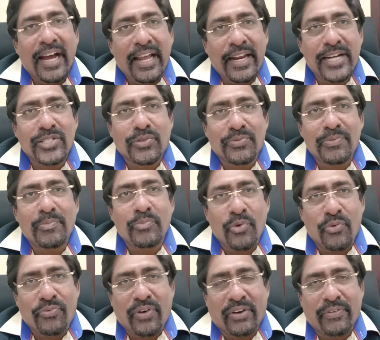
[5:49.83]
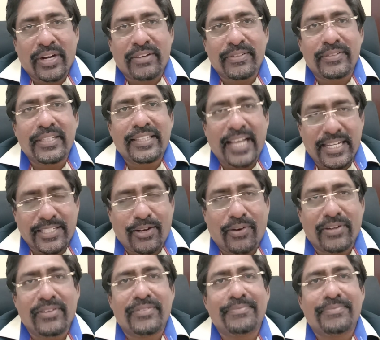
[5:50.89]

Let's move forward. Thanks a lot.